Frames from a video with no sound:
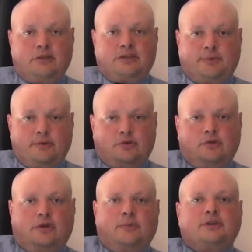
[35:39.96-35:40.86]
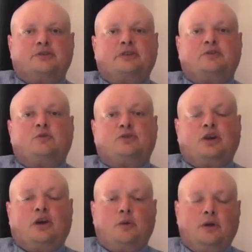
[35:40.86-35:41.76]
The spiritual dimension is
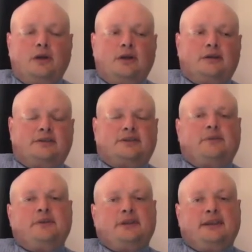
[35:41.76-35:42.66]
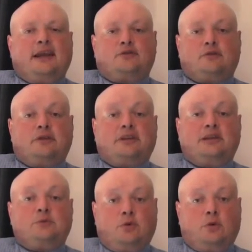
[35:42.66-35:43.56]
also something that they're trying to
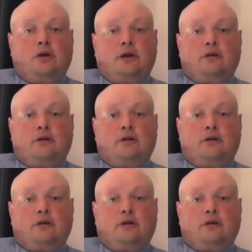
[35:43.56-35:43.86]
keep quiet.